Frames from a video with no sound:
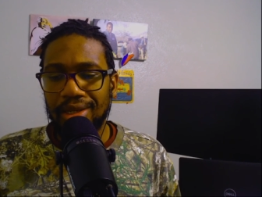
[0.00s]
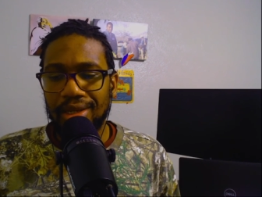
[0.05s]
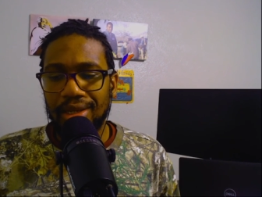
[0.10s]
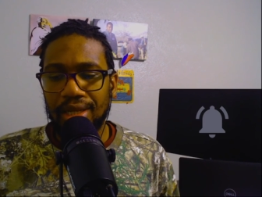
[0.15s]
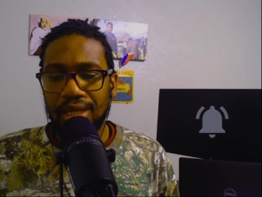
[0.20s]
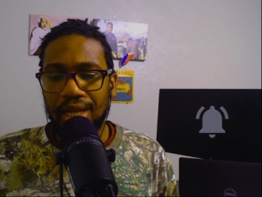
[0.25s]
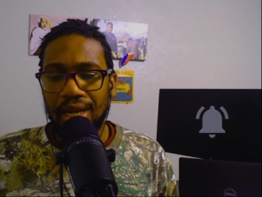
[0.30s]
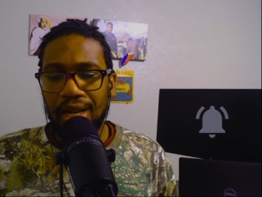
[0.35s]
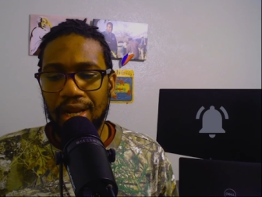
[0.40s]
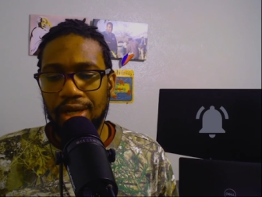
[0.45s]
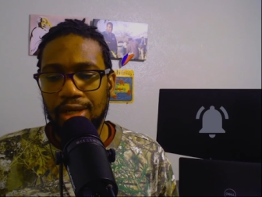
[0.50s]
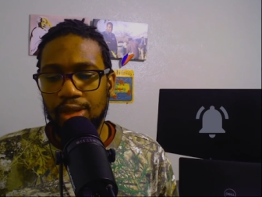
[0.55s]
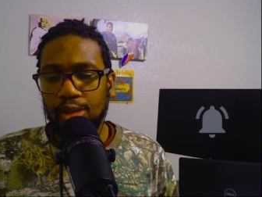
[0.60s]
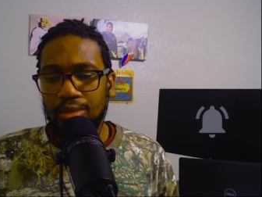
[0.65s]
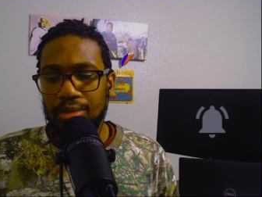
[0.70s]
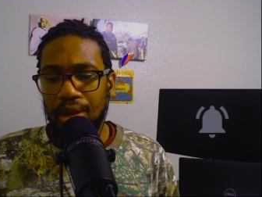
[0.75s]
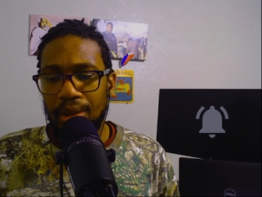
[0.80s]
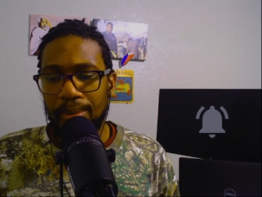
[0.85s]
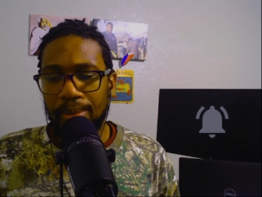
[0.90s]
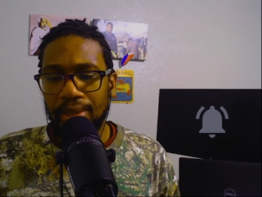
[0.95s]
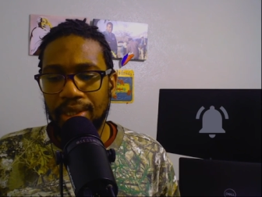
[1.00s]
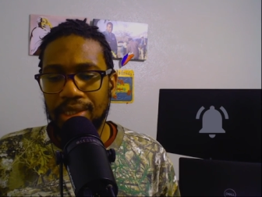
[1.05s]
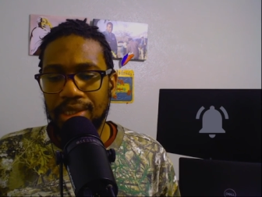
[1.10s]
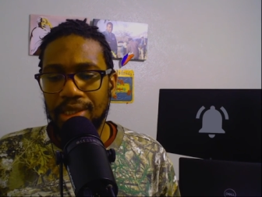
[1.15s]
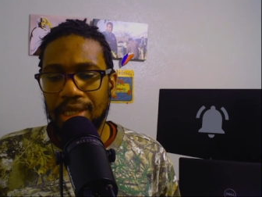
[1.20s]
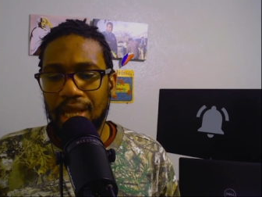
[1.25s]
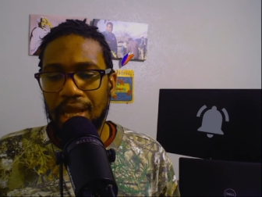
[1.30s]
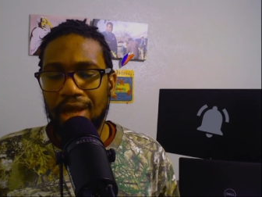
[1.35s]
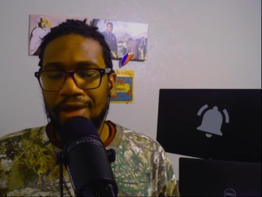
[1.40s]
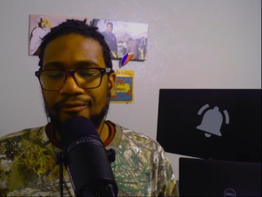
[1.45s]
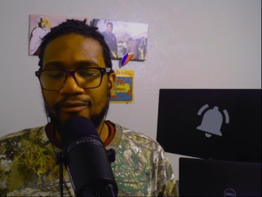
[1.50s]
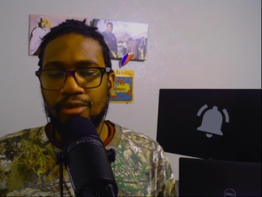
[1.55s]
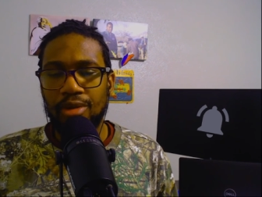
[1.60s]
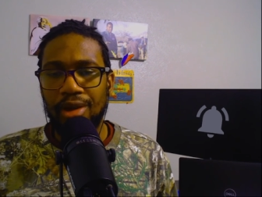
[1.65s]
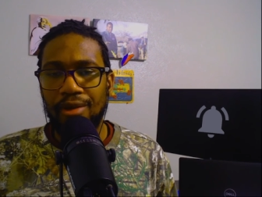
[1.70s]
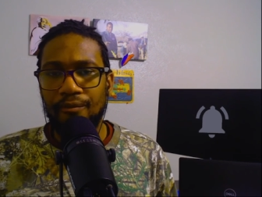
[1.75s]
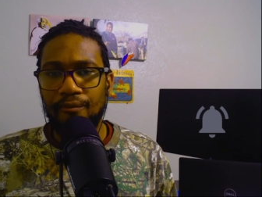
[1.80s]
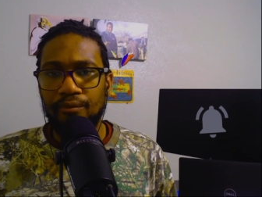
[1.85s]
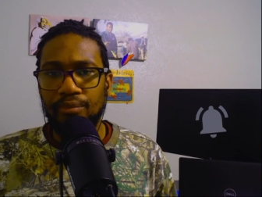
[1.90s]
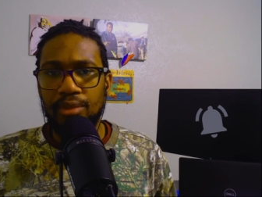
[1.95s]
And I'll do my best after
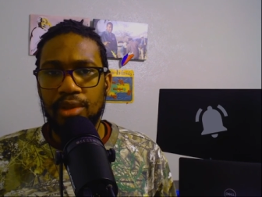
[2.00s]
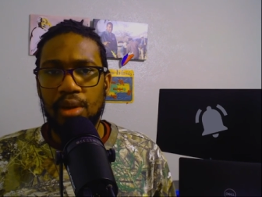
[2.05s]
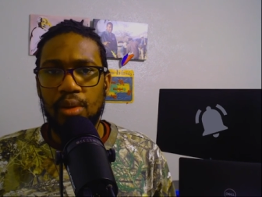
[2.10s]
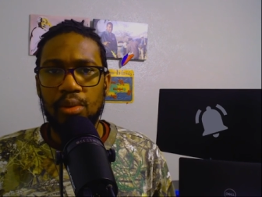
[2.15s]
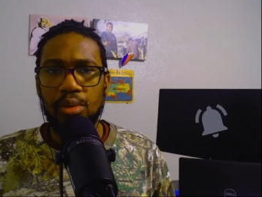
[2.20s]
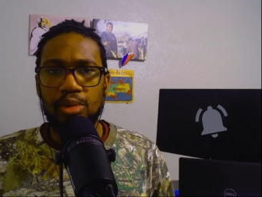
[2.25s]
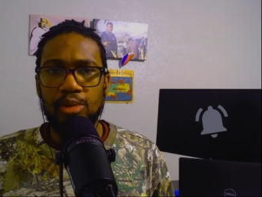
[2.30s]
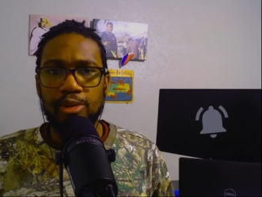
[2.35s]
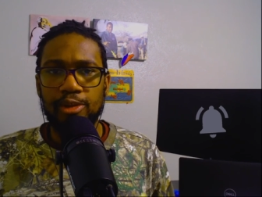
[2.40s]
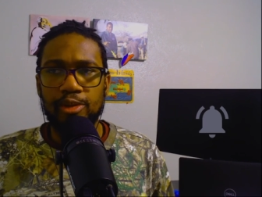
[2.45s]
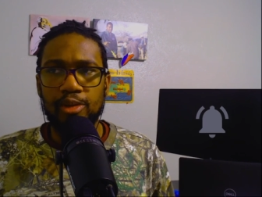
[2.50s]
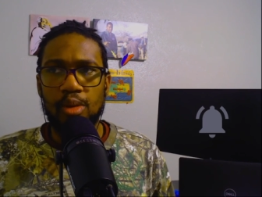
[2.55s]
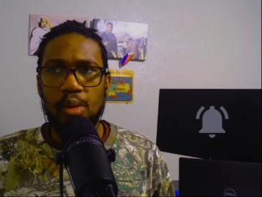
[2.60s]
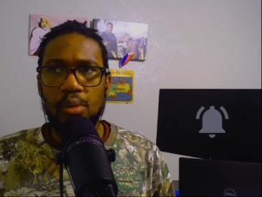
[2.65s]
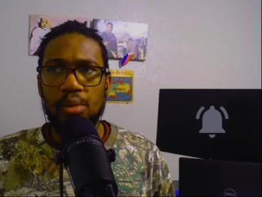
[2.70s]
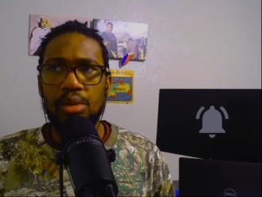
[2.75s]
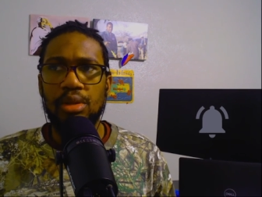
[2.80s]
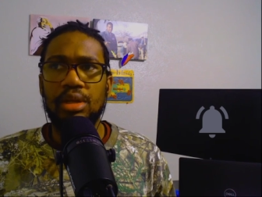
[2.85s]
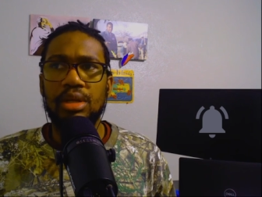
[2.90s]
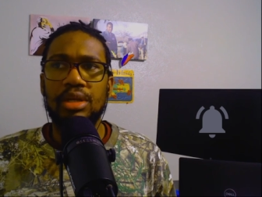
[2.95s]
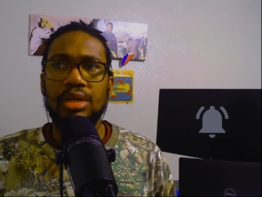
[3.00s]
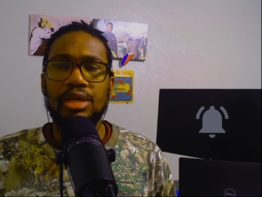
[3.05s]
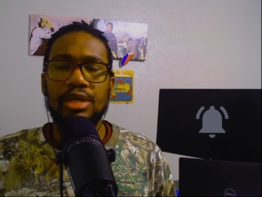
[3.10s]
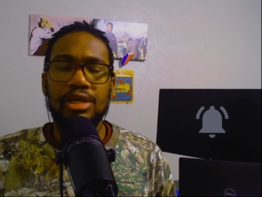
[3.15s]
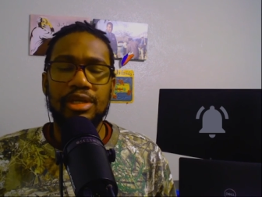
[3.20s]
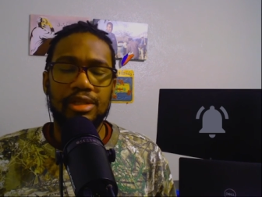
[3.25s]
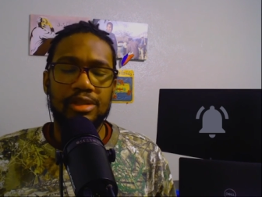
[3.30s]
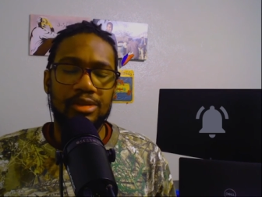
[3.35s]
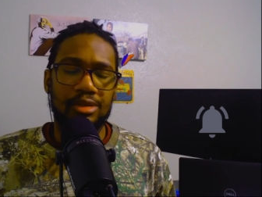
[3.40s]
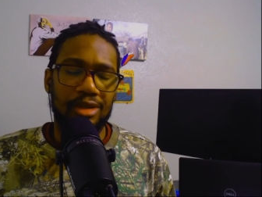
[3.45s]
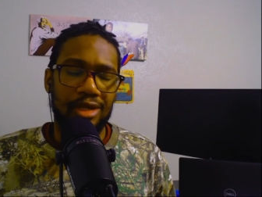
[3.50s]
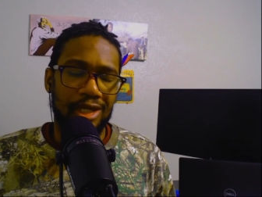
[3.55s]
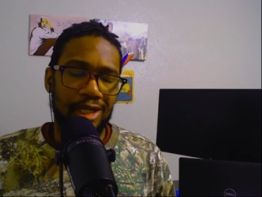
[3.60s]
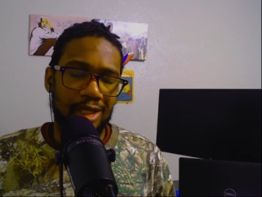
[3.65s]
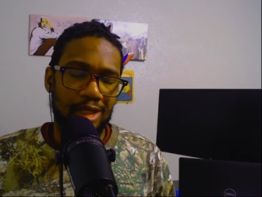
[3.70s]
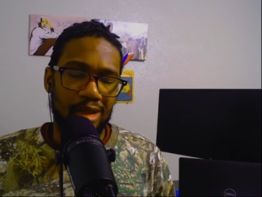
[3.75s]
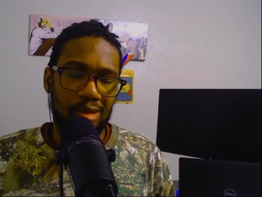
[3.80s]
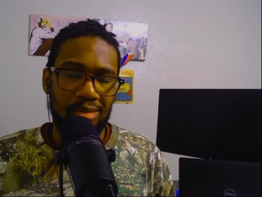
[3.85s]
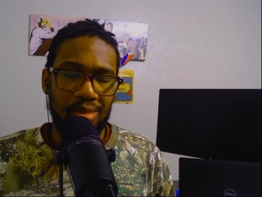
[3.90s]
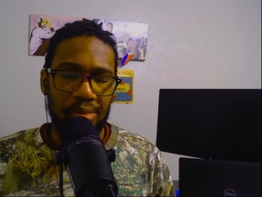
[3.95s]
I'm done with the story to
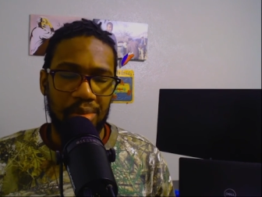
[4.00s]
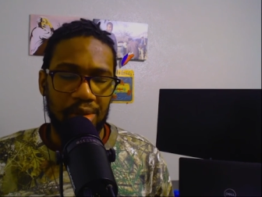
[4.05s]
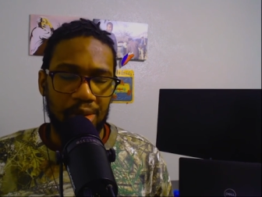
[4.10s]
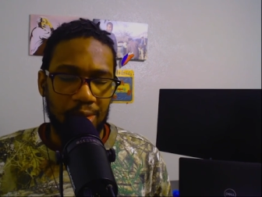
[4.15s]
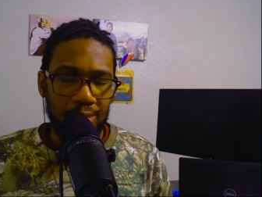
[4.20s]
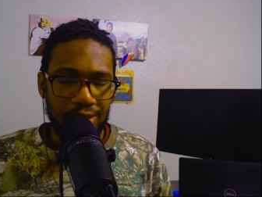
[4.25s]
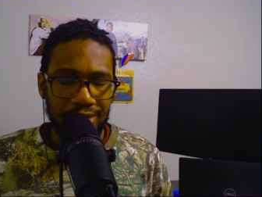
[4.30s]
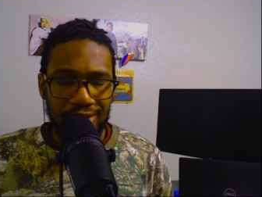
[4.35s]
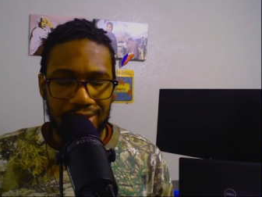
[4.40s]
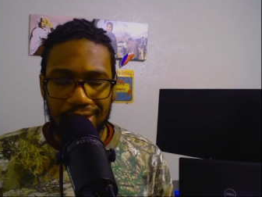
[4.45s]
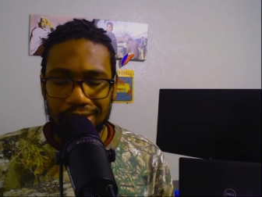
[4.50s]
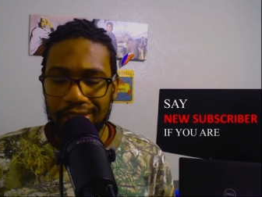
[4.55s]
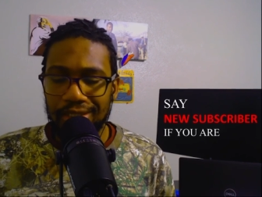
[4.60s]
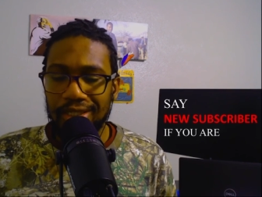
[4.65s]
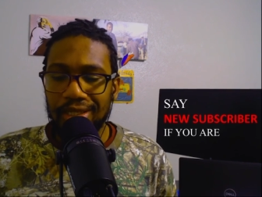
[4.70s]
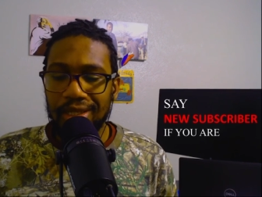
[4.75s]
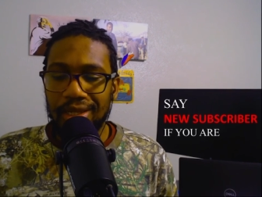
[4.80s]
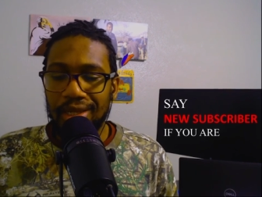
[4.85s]
answer maybe questions